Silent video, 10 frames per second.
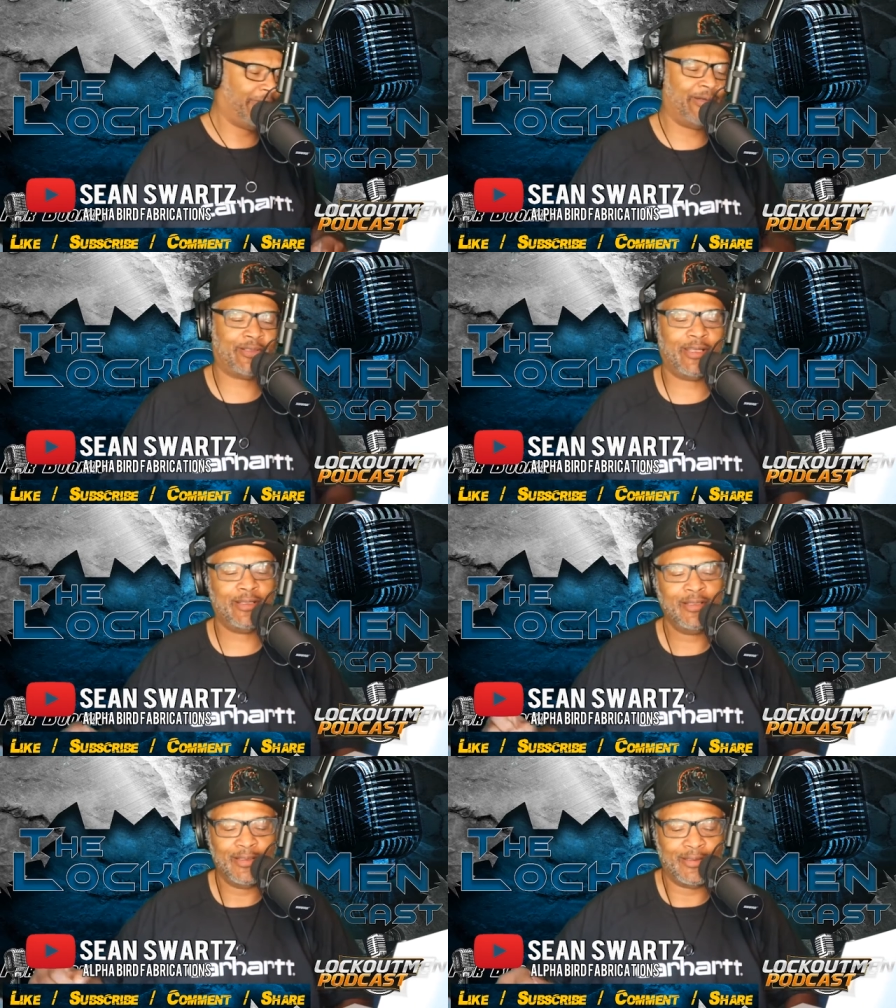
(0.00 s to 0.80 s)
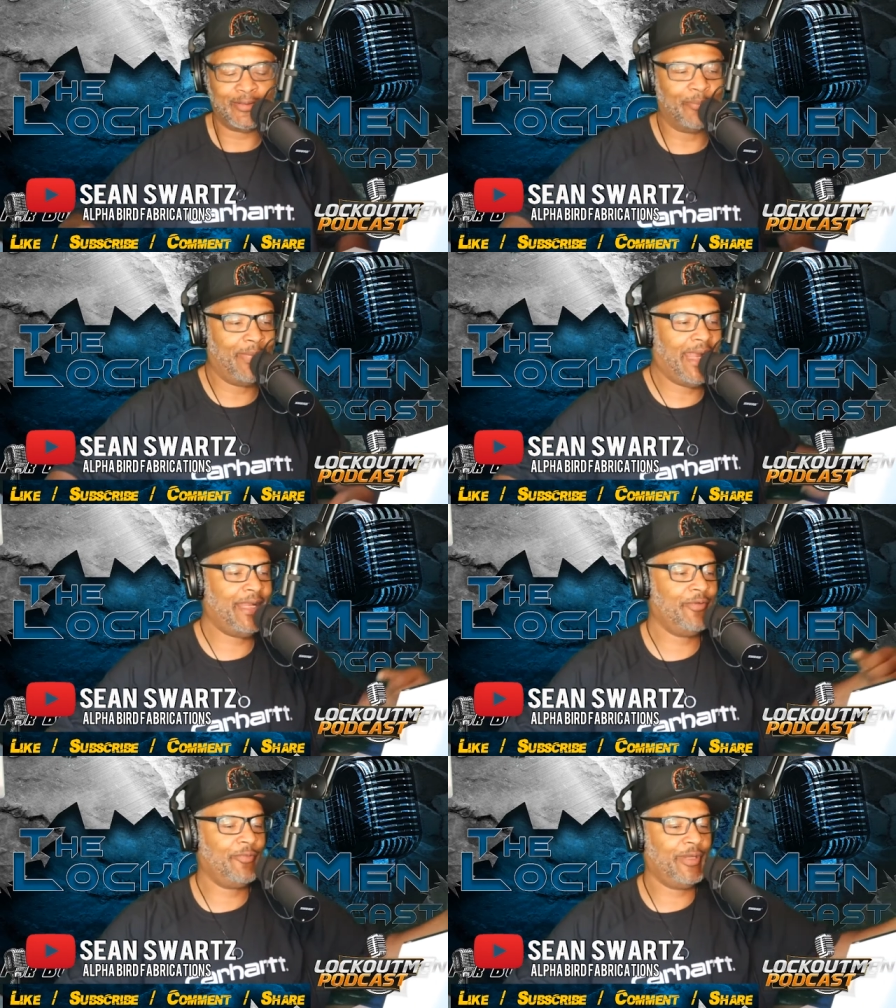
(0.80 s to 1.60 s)
Okay, the
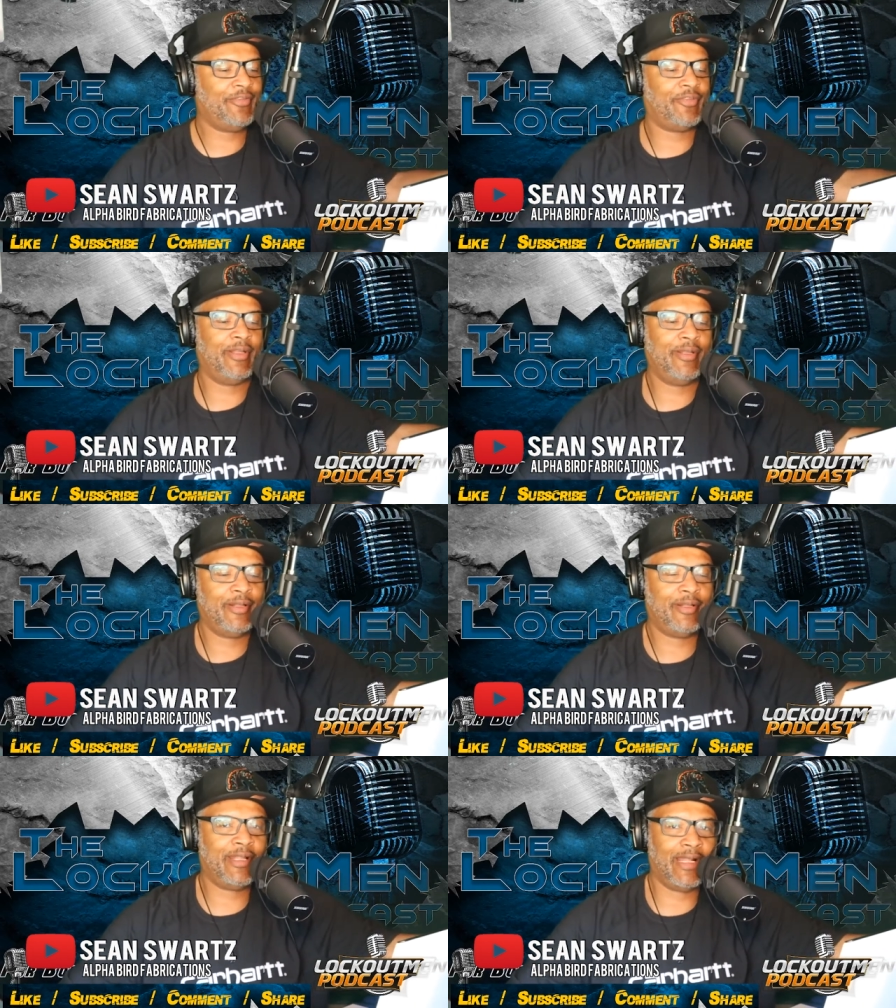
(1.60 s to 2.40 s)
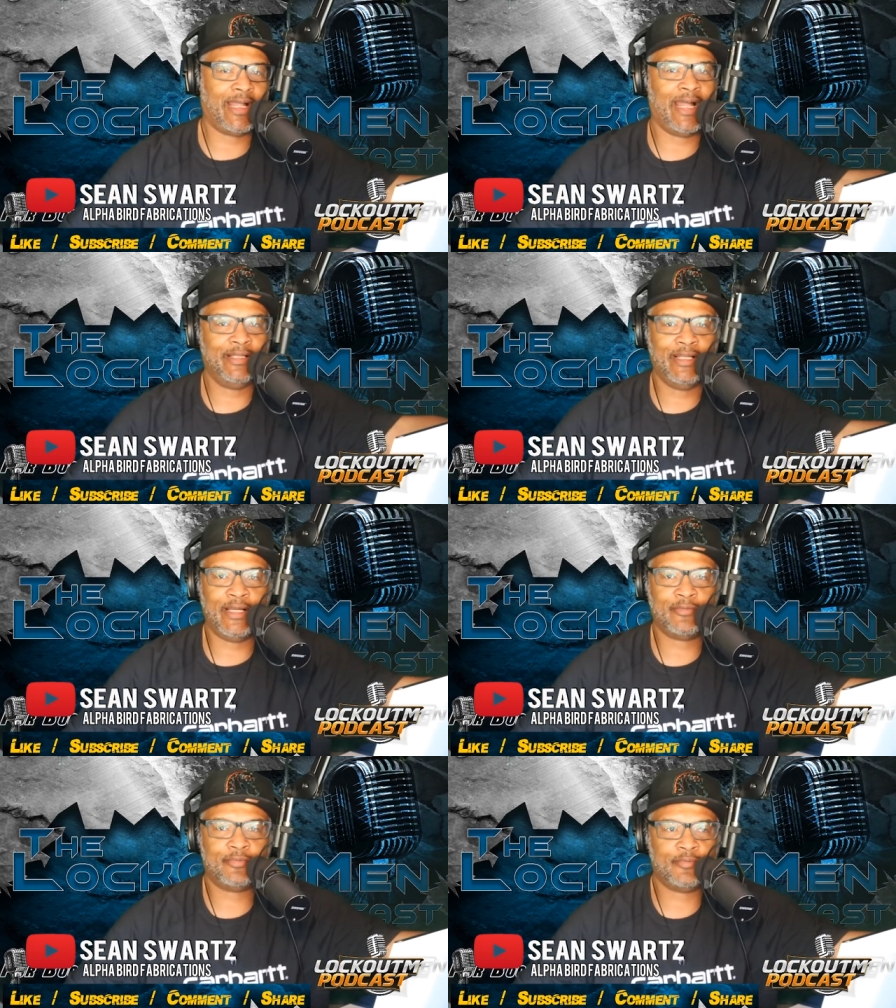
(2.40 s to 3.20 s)
main reason that I
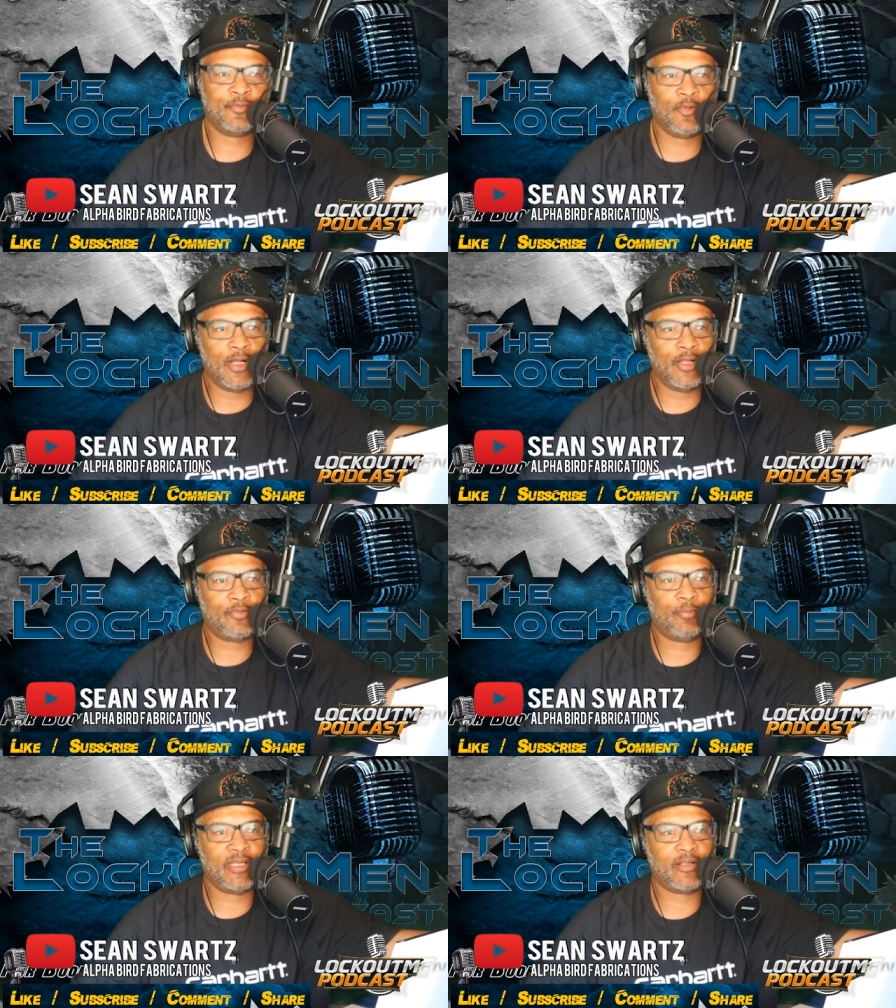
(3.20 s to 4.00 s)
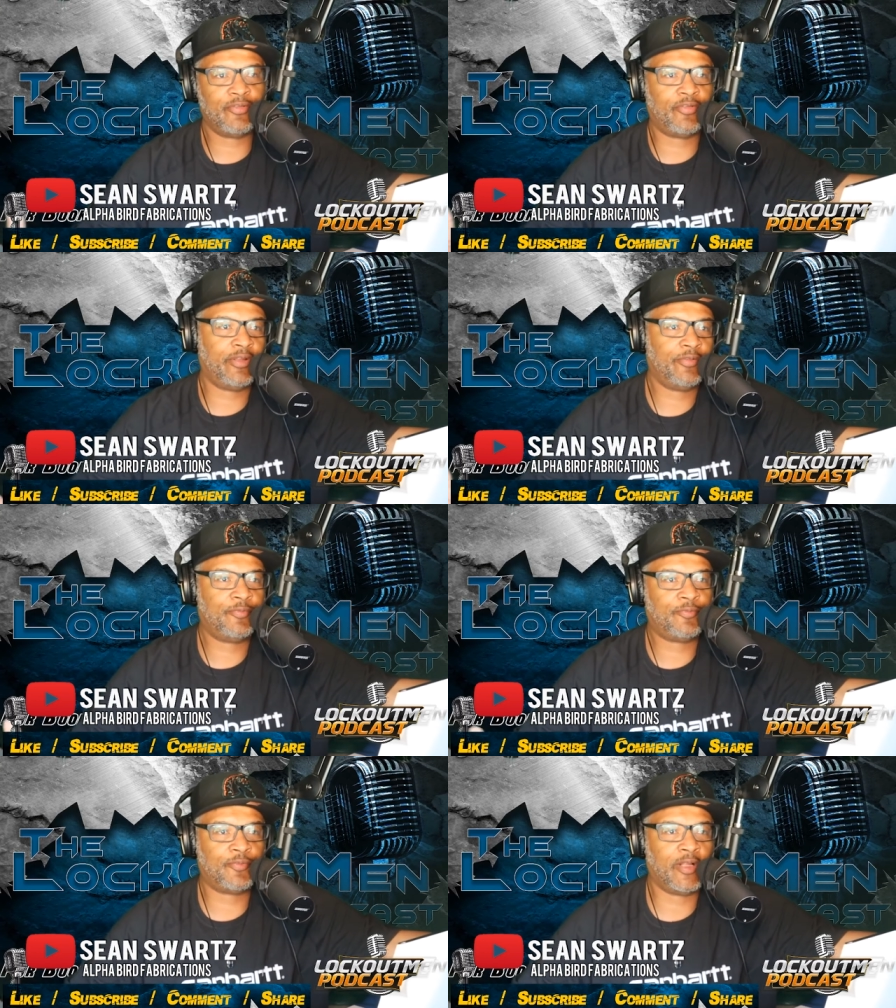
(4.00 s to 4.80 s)
left was because of
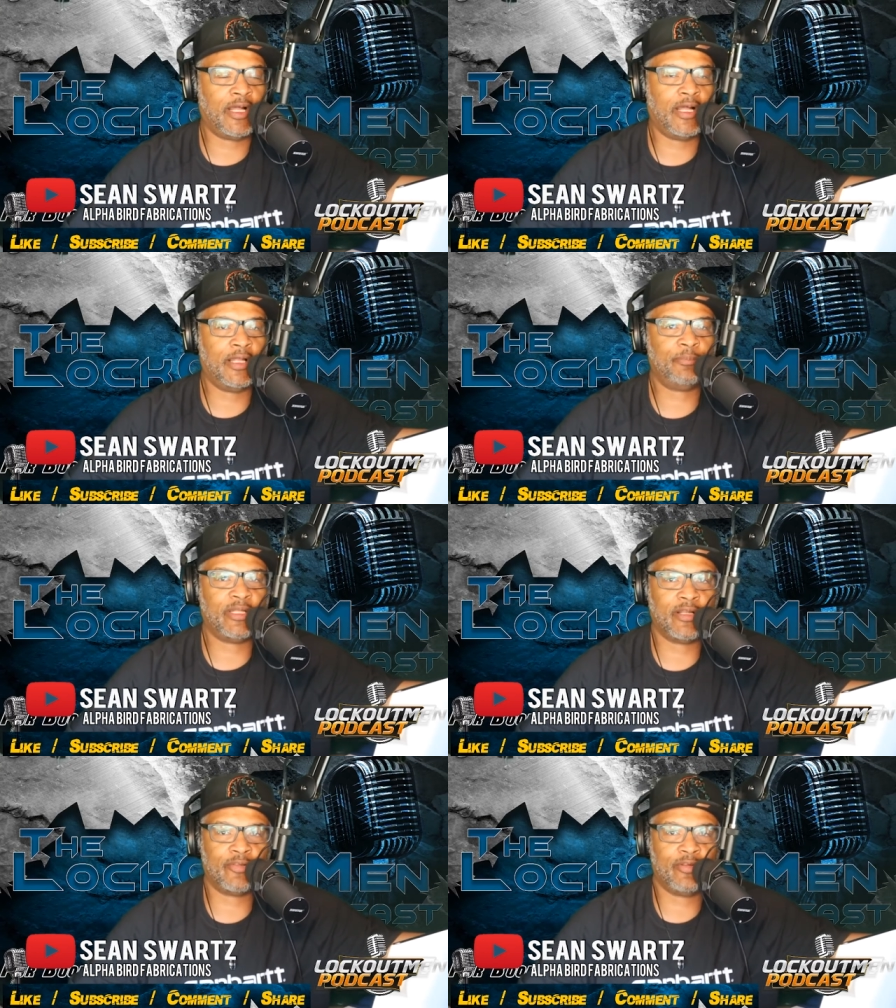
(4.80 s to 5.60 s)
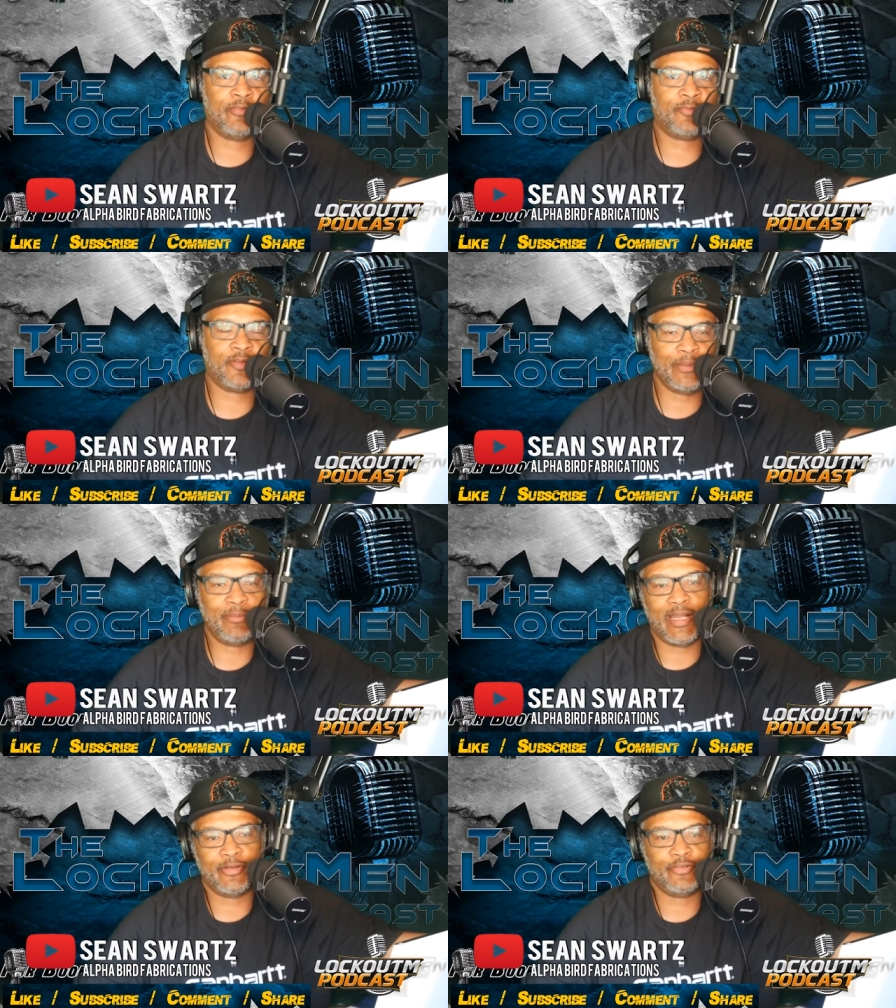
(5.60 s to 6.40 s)
the uh, because of the fleet
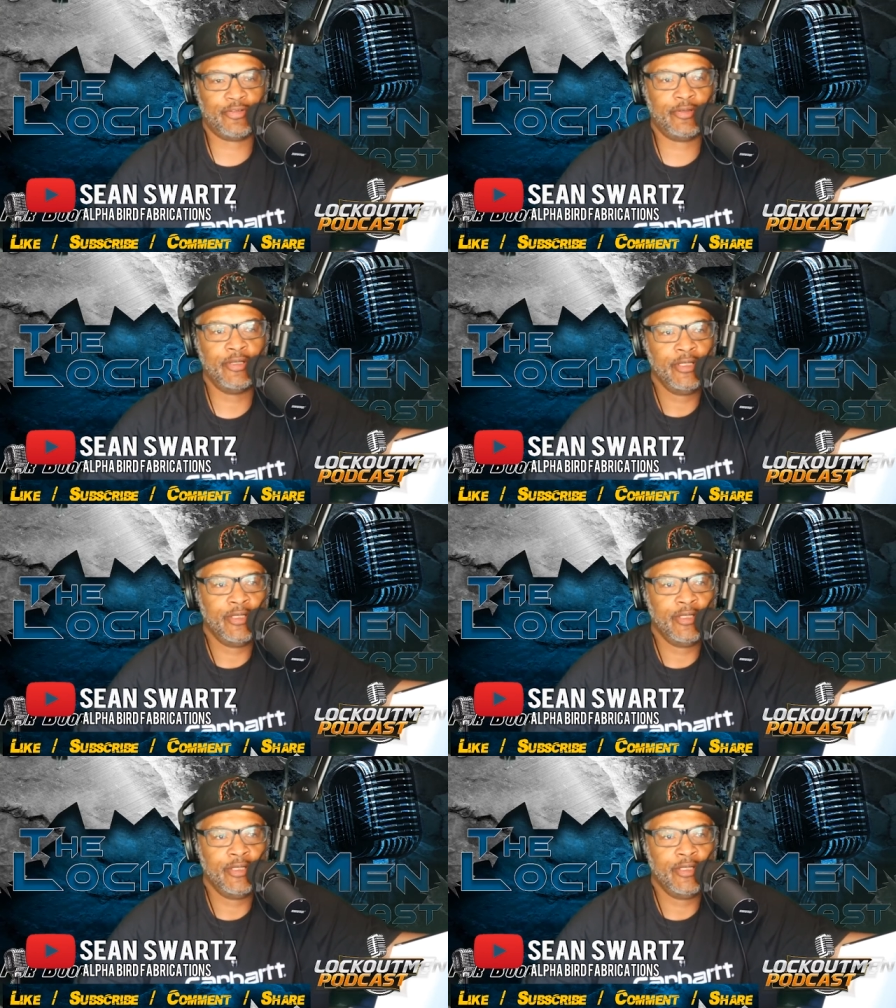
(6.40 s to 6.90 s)
manager.